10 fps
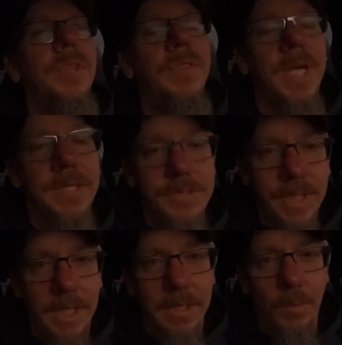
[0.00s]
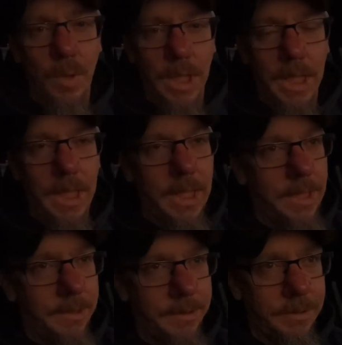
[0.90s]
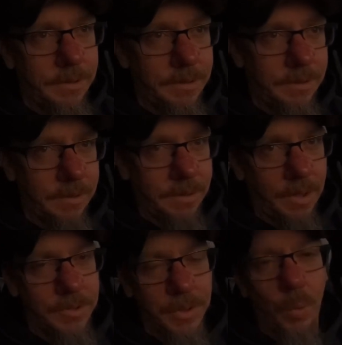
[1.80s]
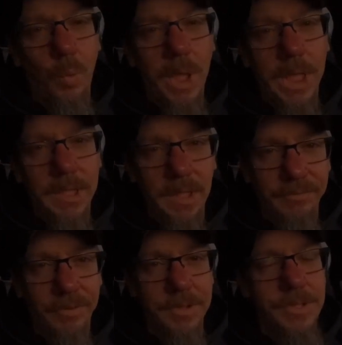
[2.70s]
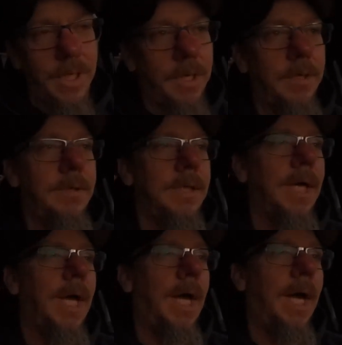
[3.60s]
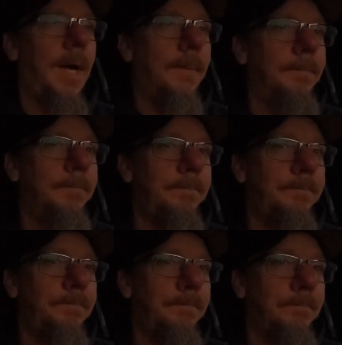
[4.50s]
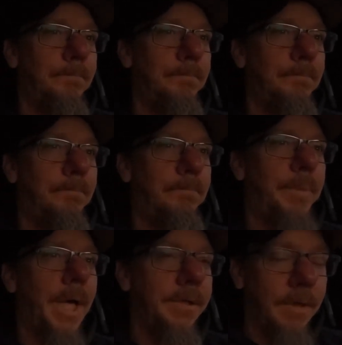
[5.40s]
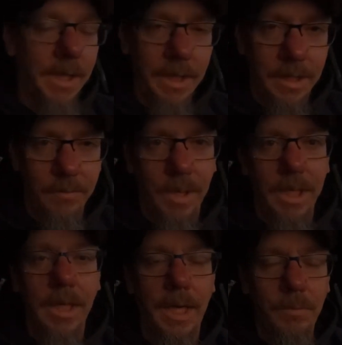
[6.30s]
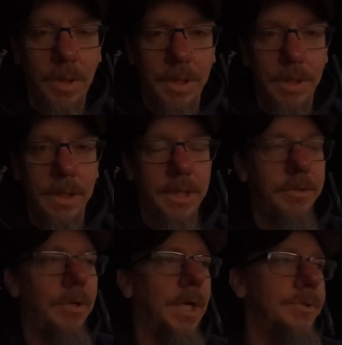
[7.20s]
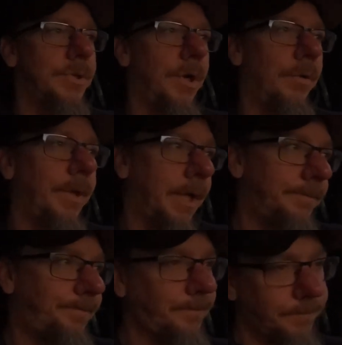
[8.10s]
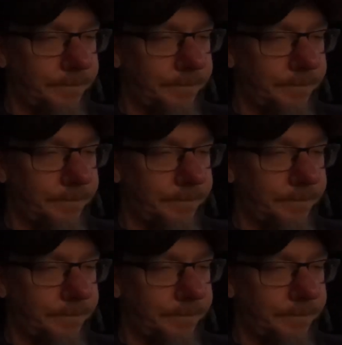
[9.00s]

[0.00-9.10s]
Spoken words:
That's kind of why there's a week difference here. But at any rate, I wanted to let you guys know that